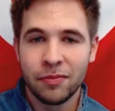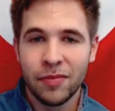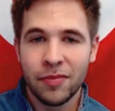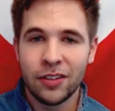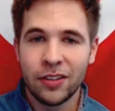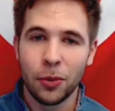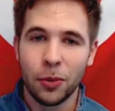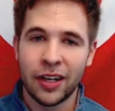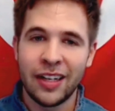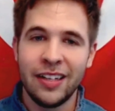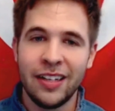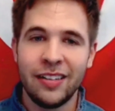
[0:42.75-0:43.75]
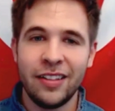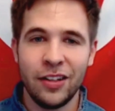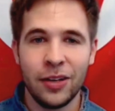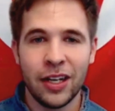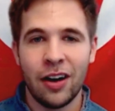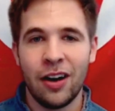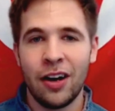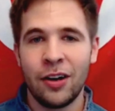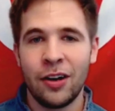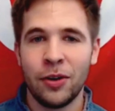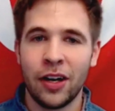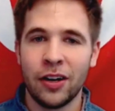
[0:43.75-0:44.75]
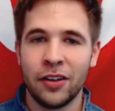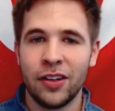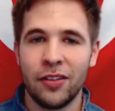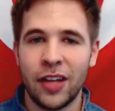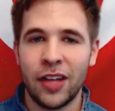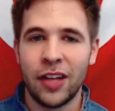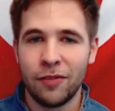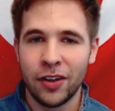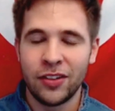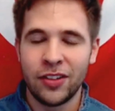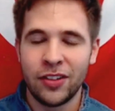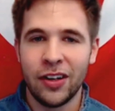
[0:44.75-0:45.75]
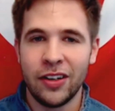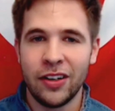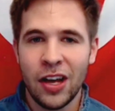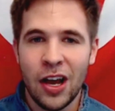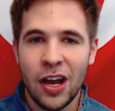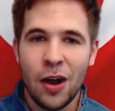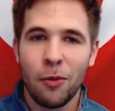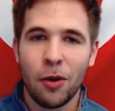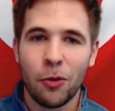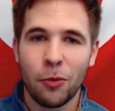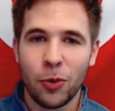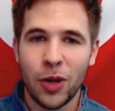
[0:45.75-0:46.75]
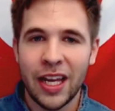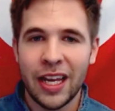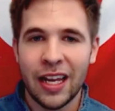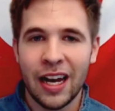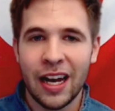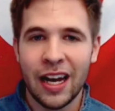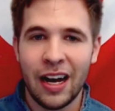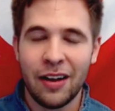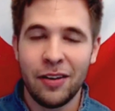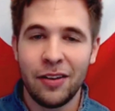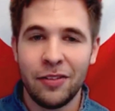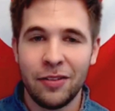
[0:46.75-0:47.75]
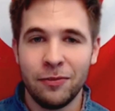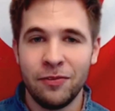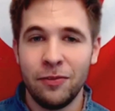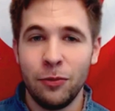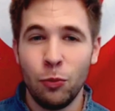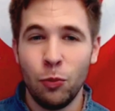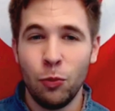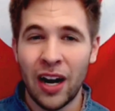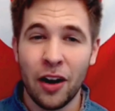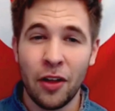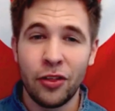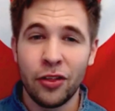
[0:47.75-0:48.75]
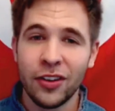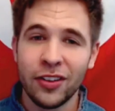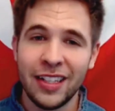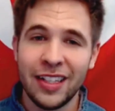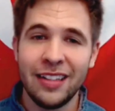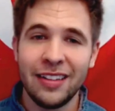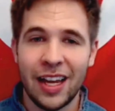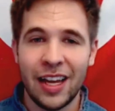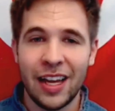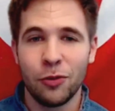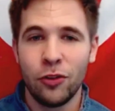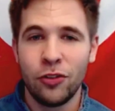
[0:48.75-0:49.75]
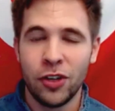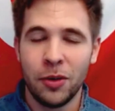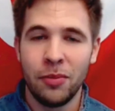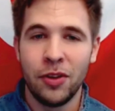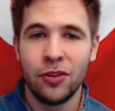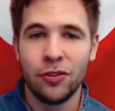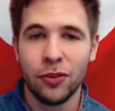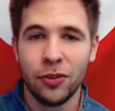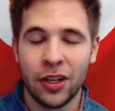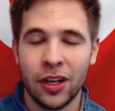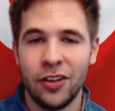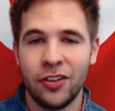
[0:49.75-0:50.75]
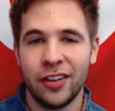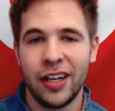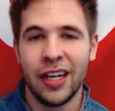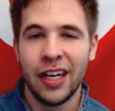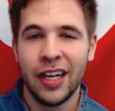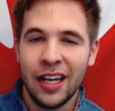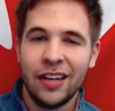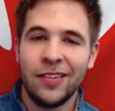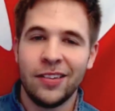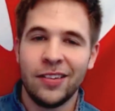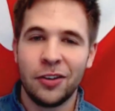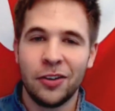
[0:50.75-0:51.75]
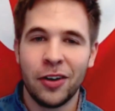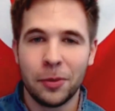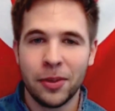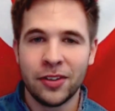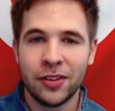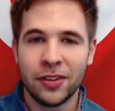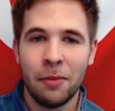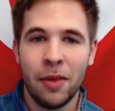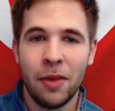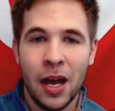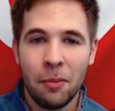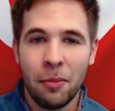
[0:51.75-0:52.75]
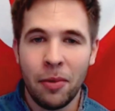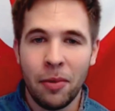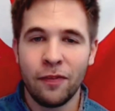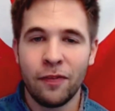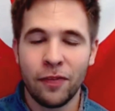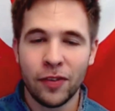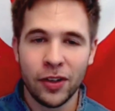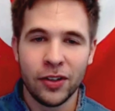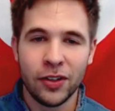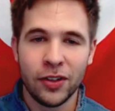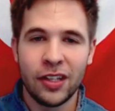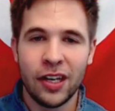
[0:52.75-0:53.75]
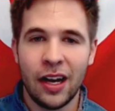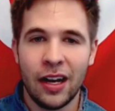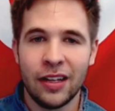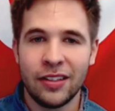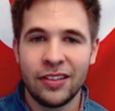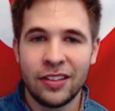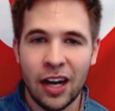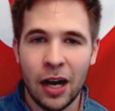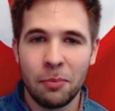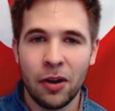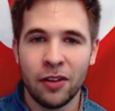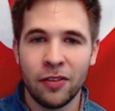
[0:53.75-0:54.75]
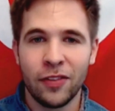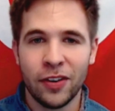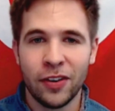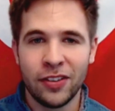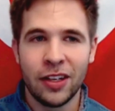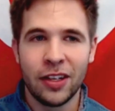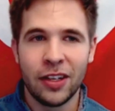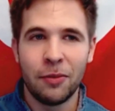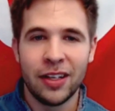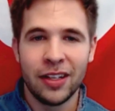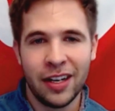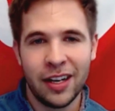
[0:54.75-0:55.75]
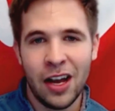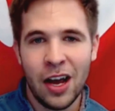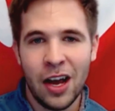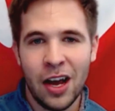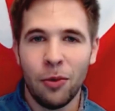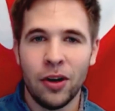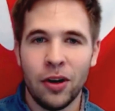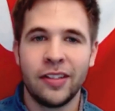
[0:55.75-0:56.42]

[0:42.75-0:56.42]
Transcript: So we're continuing on with our South Africa series where we went on a 13-day road trip through the country. It was an incredible time. But our first stop, our first thing that we did was